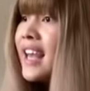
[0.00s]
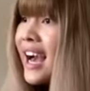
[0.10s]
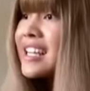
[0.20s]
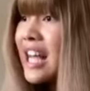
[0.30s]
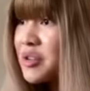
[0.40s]
Yeah,
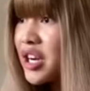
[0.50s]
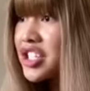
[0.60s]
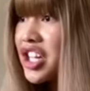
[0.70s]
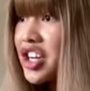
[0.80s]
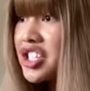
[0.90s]
because I was trying
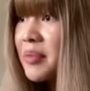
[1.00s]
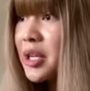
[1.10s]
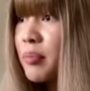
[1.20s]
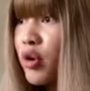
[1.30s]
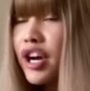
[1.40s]
to tell her
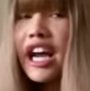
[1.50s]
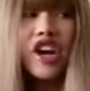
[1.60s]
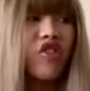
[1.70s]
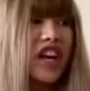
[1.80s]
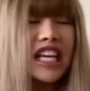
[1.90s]
something important and
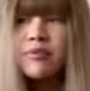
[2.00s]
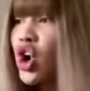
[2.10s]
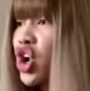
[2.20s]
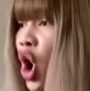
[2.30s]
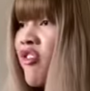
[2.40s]
her friend keeps
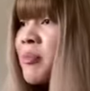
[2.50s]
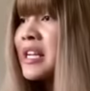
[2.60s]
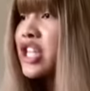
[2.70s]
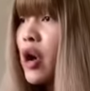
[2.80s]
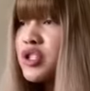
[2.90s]
talking over
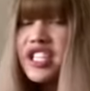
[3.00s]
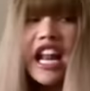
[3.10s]
me, so I was